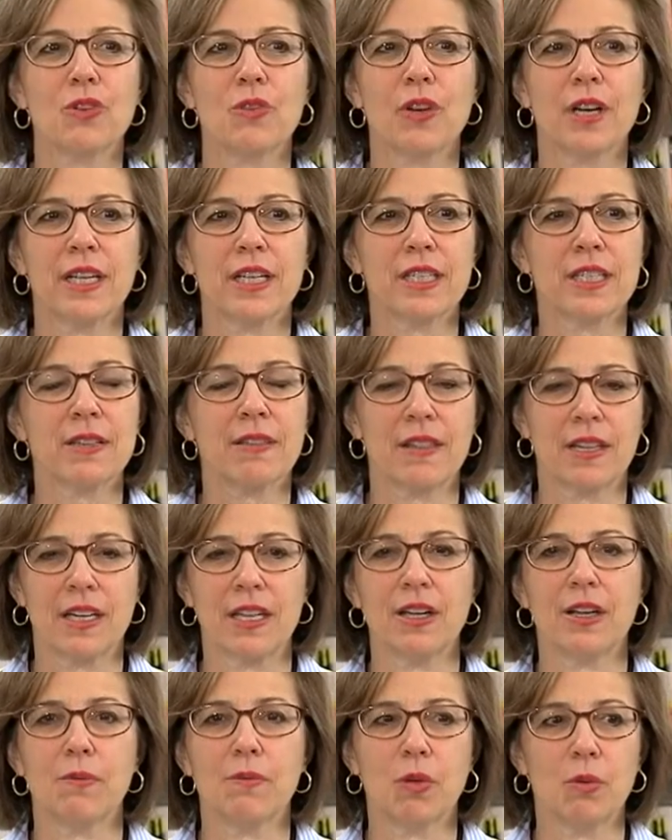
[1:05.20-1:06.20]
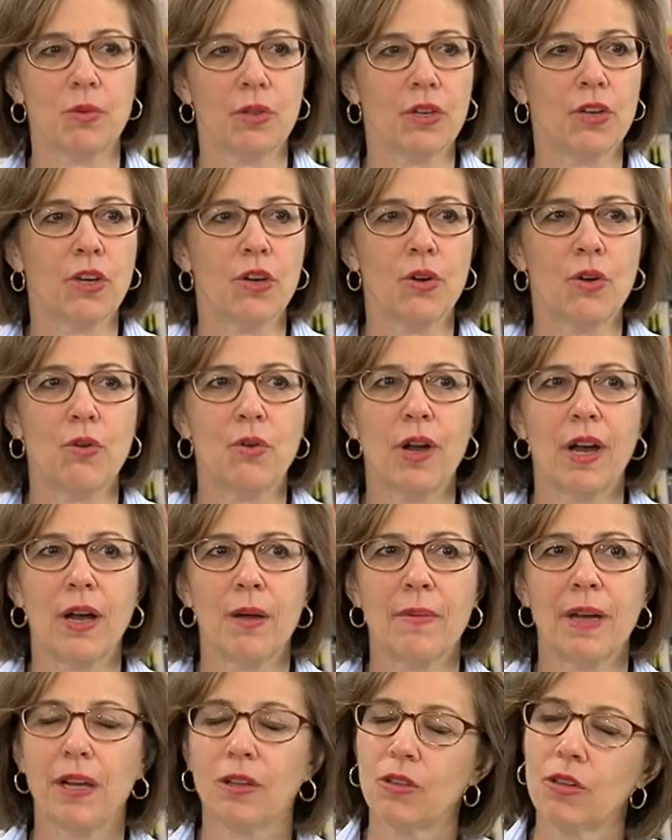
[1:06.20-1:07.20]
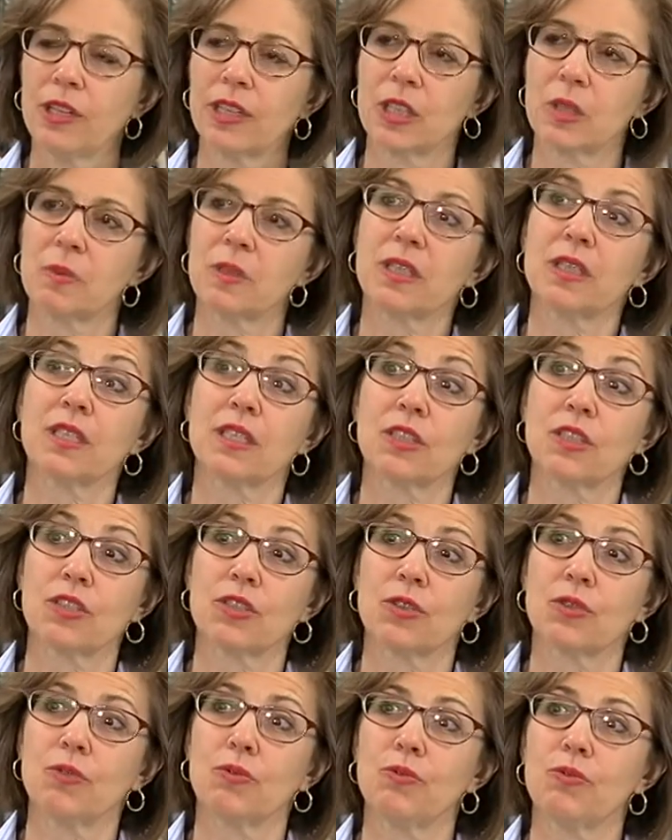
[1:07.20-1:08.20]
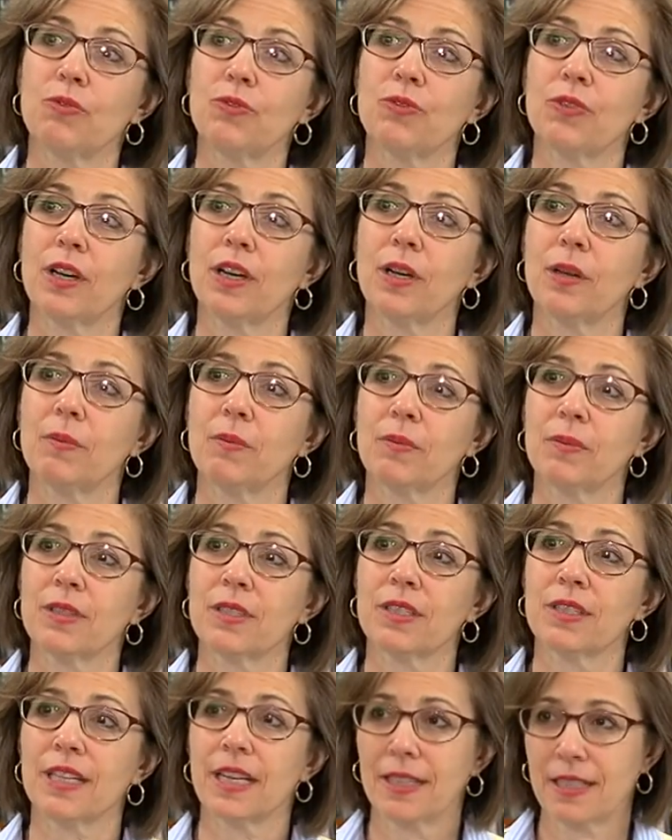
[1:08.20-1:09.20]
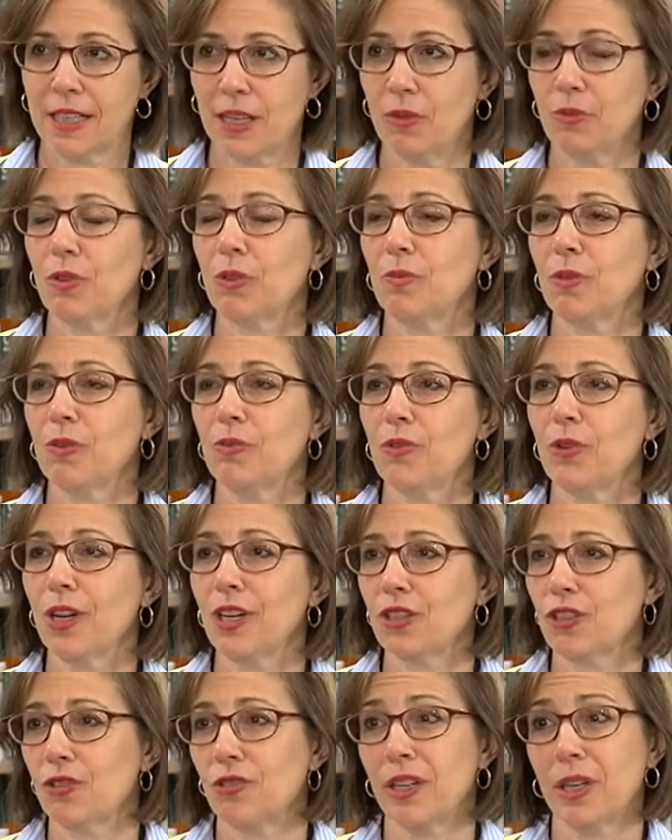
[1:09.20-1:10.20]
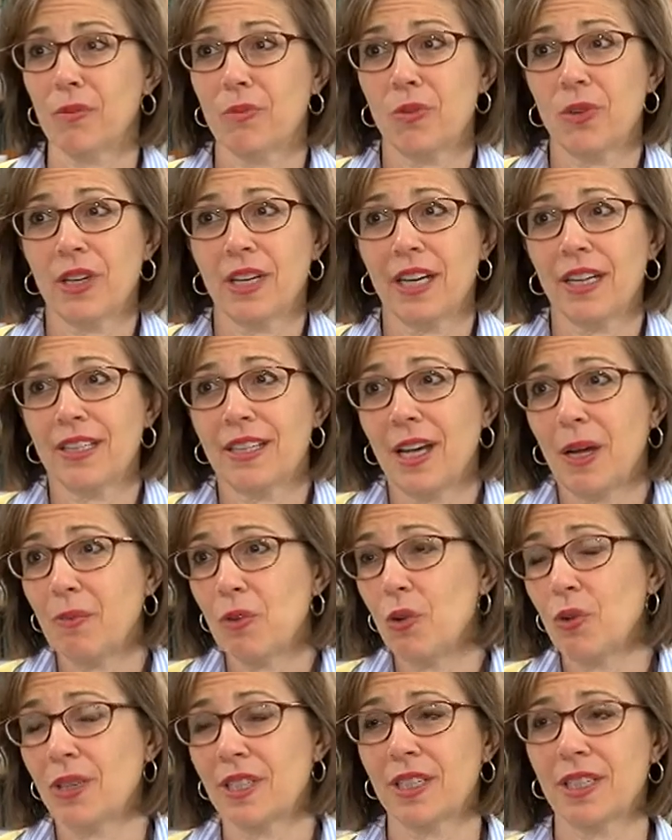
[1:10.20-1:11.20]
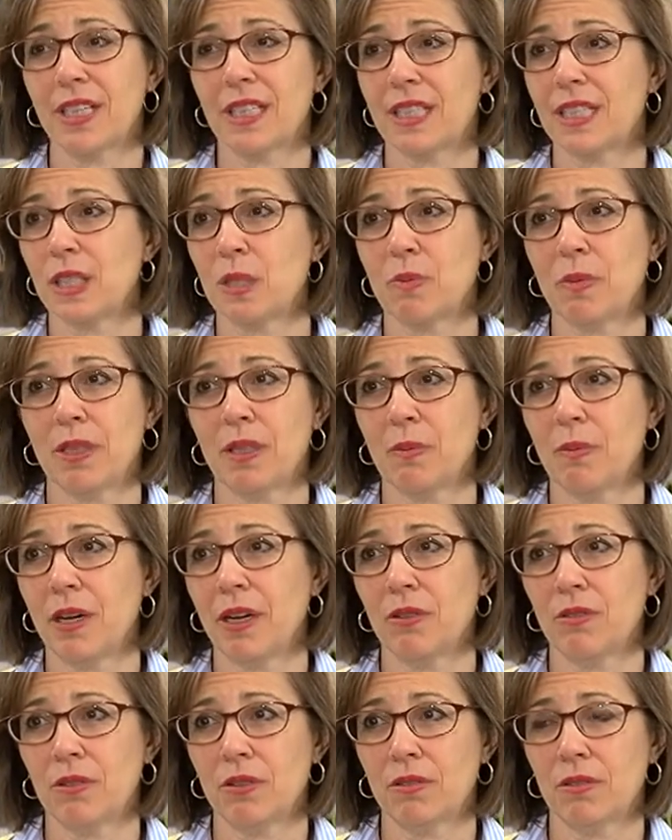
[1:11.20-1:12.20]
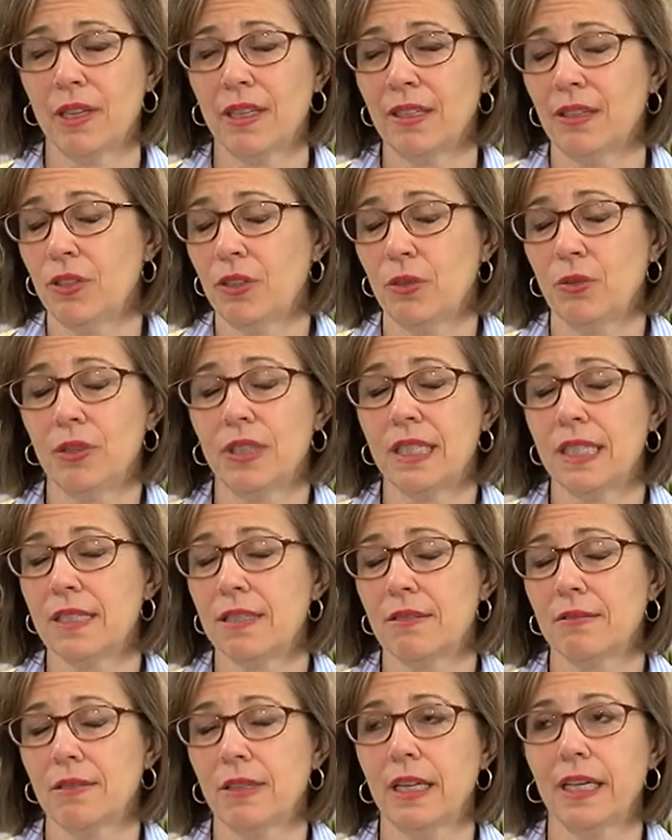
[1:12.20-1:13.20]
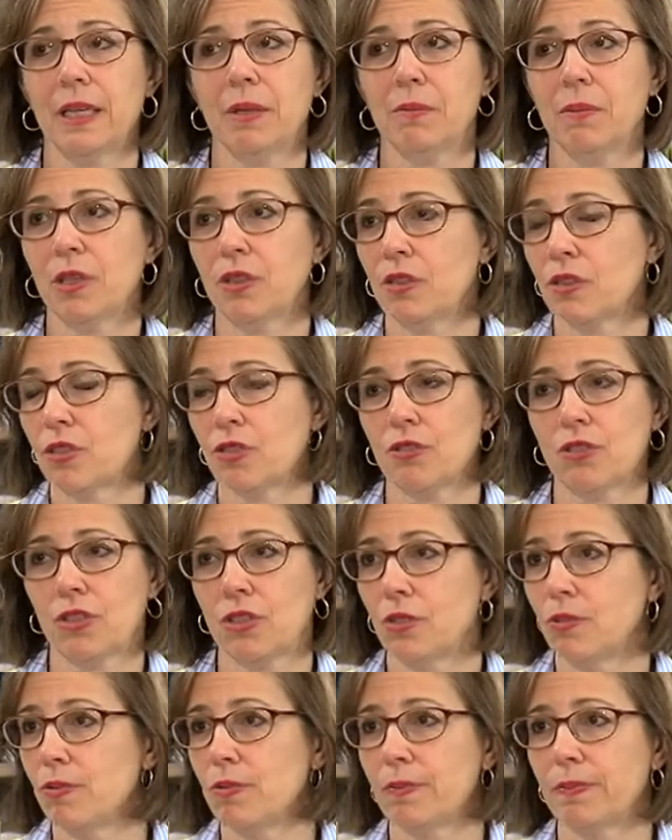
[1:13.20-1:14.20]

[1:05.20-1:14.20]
trying to think a moment ago um, how long it's been since you've um, sat down with me for At Your Library, and I'm going to guess it's been about, I don't know, at least nine months or so.